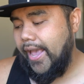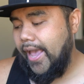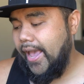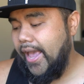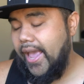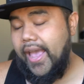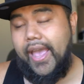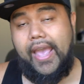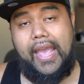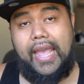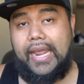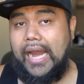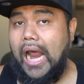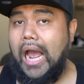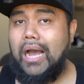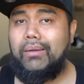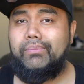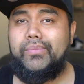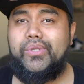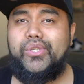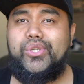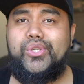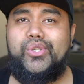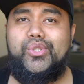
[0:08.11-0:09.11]
and
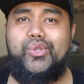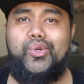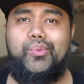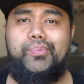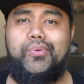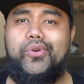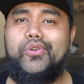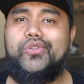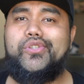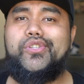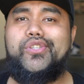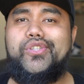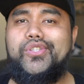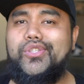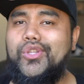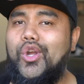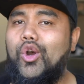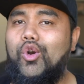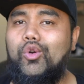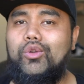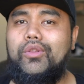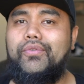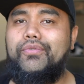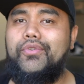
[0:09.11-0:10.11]
I'm super
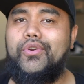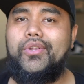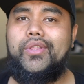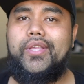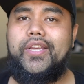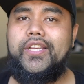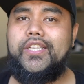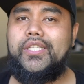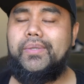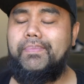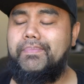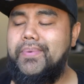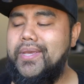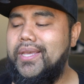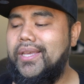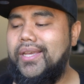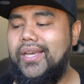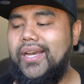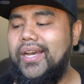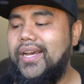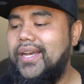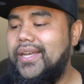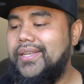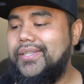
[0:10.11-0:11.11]
stoked for this
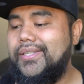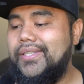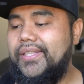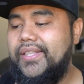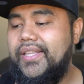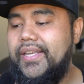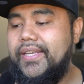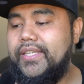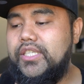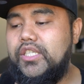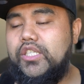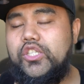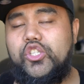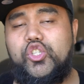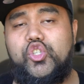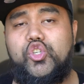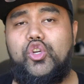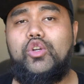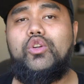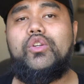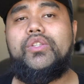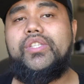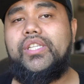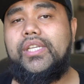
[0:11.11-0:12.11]
because this
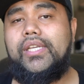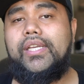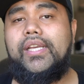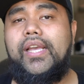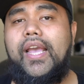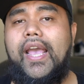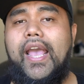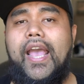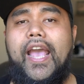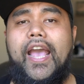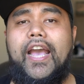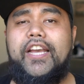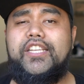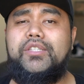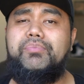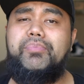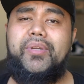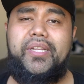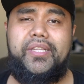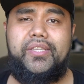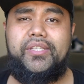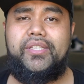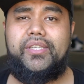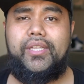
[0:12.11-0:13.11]
jersey has
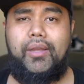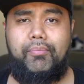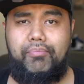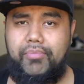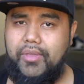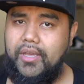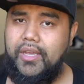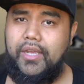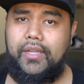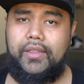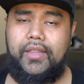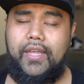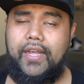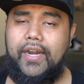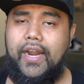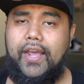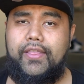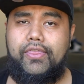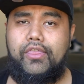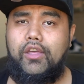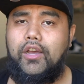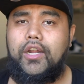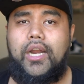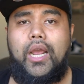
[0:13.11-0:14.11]
been something that
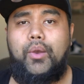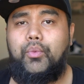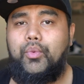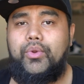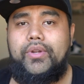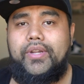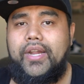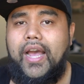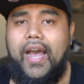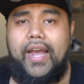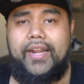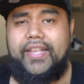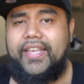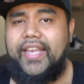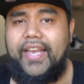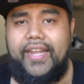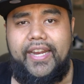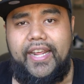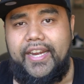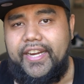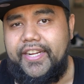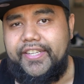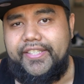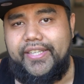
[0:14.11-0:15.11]
I thought I would not
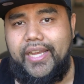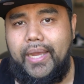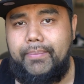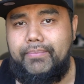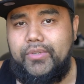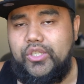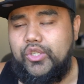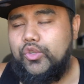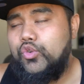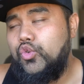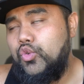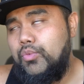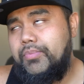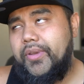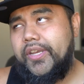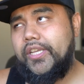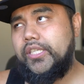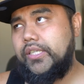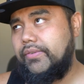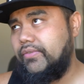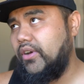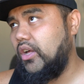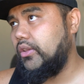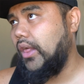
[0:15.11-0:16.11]
get anytime soon
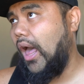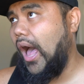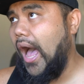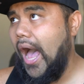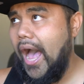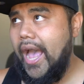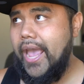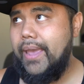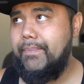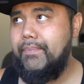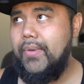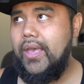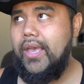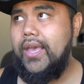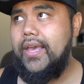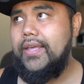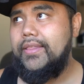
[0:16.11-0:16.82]
because of all the hype